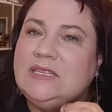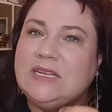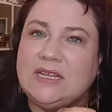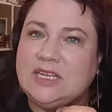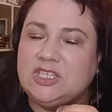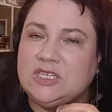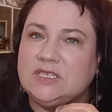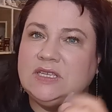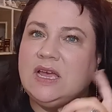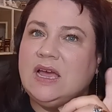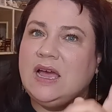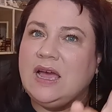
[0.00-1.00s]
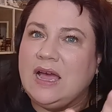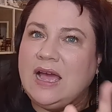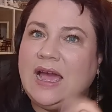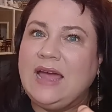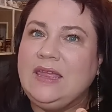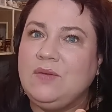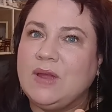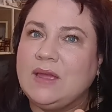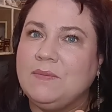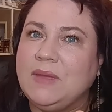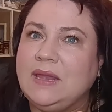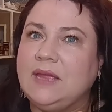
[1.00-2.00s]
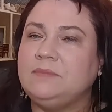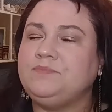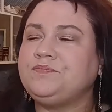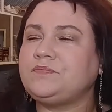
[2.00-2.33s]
Delicious. Highly recommend it.